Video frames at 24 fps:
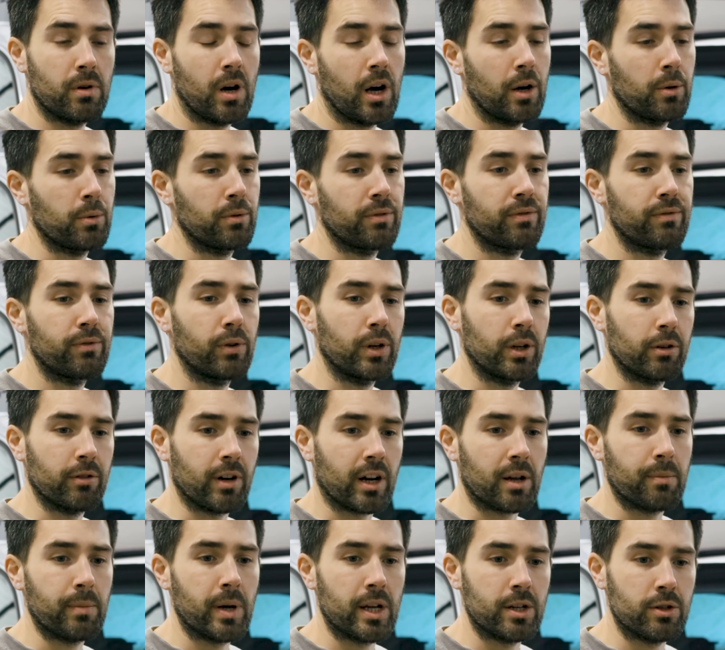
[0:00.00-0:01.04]
I would fully
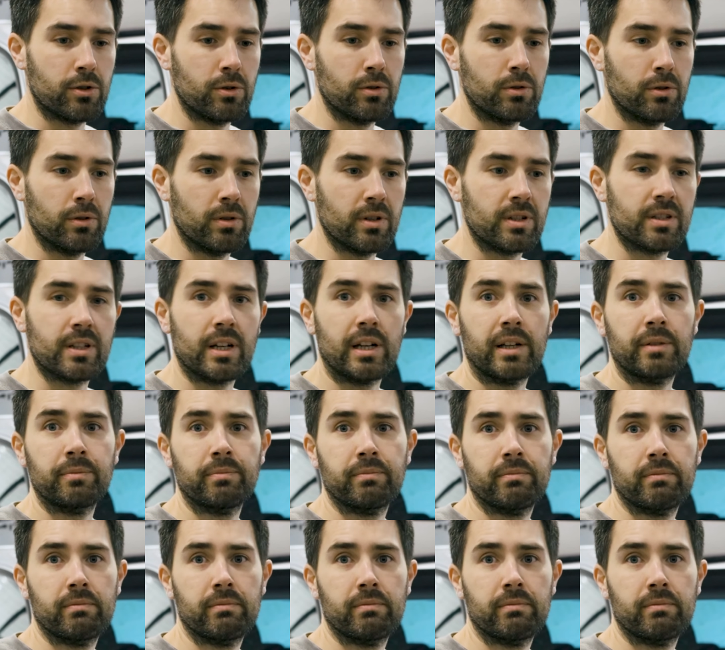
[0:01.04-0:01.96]
recommend you do the same.